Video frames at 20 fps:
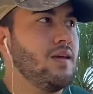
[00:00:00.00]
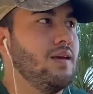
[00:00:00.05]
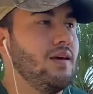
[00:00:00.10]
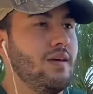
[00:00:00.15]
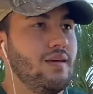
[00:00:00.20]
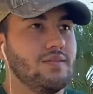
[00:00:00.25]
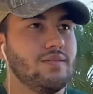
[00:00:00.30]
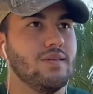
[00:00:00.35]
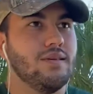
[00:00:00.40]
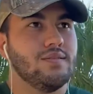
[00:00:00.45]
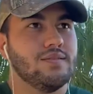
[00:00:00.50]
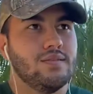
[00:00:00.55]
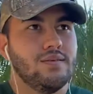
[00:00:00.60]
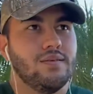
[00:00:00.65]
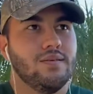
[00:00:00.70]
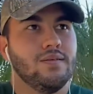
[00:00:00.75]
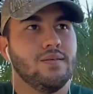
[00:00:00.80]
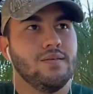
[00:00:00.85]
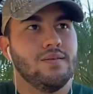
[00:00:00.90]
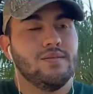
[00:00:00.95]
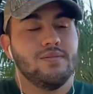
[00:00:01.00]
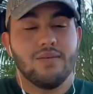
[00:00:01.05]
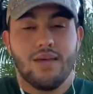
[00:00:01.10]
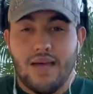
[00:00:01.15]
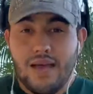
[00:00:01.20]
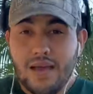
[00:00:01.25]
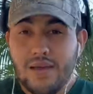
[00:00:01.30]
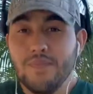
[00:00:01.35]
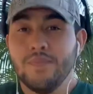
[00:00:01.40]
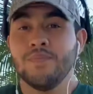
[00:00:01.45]
It takes
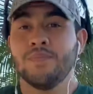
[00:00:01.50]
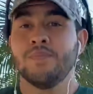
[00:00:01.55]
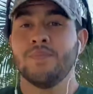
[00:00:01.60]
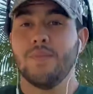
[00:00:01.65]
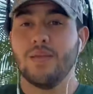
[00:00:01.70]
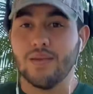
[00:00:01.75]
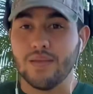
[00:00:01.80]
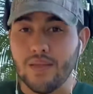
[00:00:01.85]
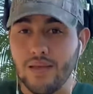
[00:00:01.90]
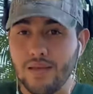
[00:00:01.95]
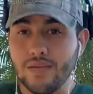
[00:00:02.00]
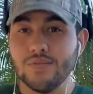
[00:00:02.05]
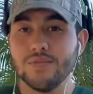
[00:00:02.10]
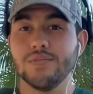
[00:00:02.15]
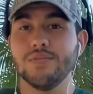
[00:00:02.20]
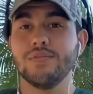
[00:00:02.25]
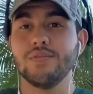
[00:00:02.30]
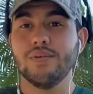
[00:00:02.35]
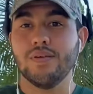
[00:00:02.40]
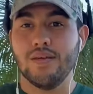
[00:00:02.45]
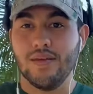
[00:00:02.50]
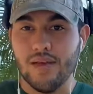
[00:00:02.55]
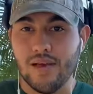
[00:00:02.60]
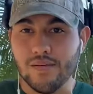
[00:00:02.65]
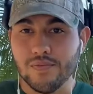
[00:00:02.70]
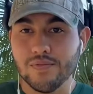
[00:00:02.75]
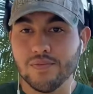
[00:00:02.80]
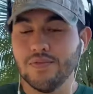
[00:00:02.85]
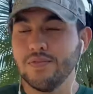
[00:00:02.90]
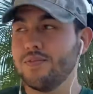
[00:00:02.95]
time, dedication,
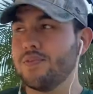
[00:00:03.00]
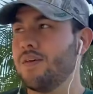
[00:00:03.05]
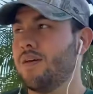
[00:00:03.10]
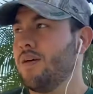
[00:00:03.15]
effort.